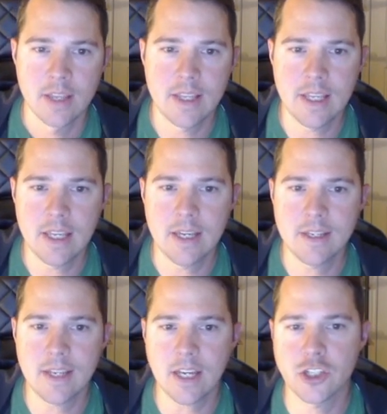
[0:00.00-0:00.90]
the
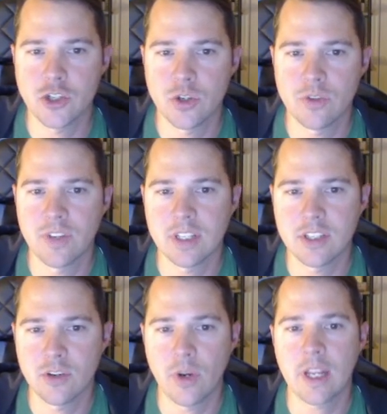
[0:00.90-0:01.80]
texture
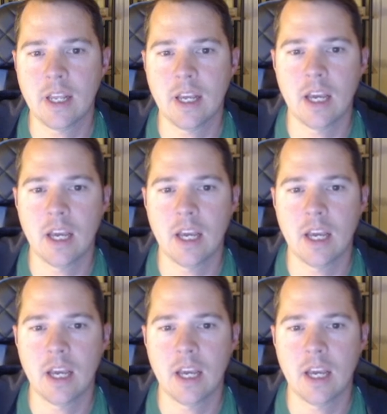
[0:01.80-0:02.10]
filtering,